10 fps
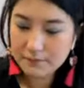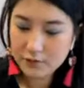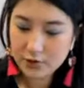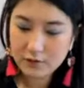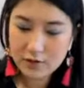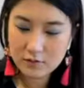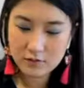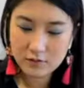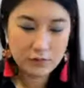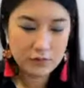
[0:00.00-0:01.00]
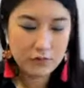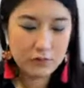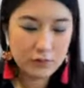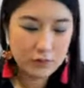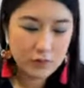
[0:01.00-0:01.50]
what you need to
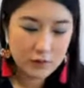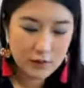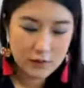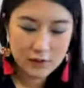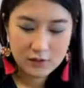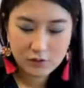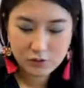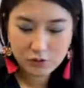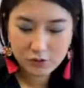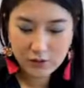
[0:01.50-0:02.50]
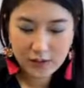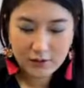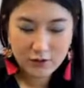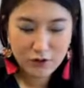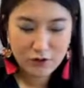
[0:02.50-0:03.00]
do. So
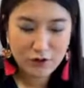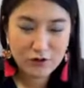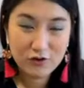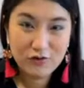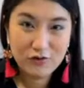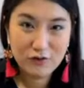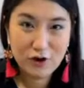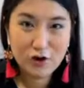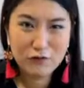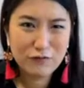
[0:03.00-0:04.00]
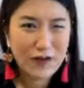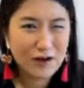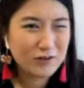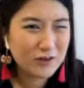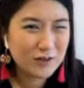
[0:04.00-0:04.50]
get your corn
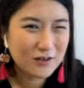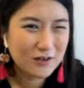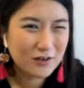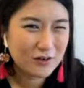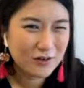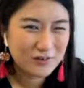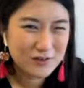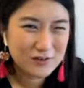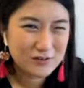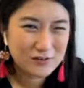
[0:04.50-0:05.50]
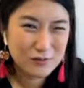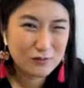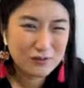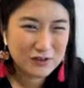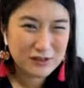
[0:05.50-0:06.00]
flour, or if it's
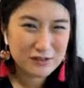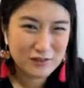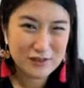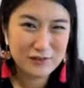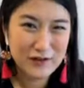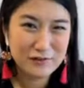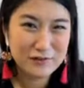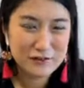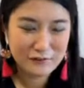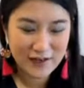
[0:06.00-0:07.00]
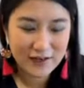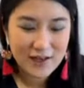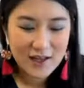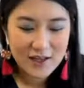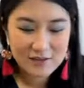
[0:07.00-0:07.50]
glutinous rice flour, it's fine.
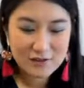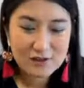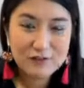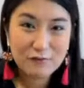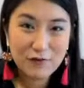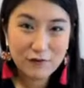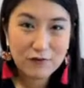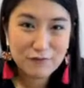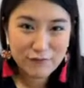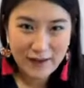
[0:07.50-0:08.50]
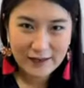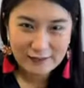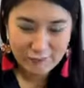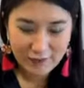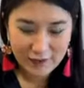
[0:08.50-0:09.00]
As long as it's very
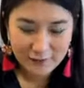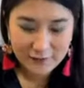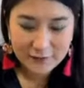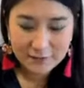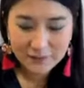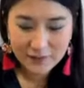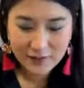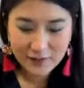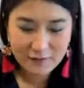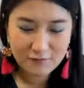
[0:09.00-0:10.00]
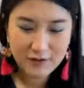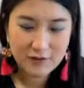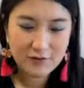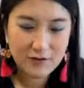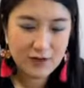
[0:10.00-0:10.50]
fine flour. Get it
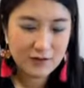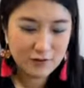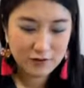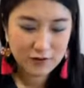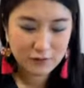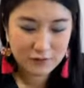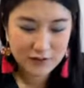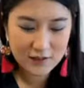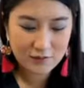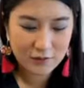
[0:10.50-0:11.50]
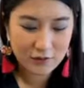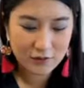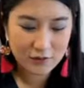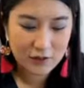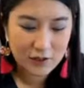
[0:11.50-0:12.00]
ready, okay? You're going to dip
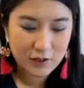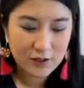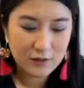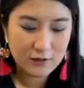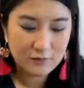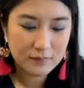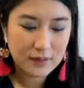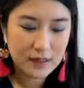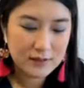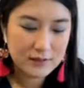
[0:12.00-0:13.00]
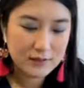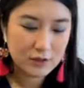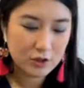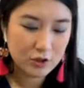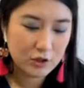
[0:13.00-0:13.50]
your
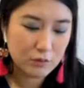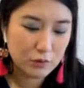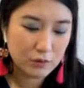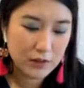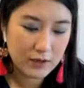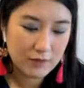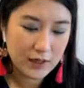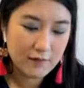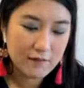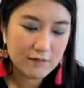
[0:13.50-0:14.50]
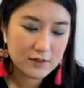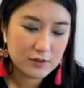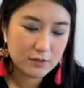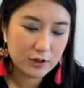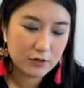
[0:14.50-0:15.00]
cutter or the mold that you have, if
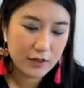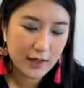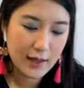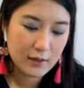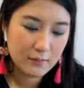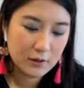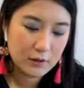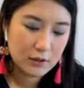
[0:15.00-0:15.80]
it's a bottle cap.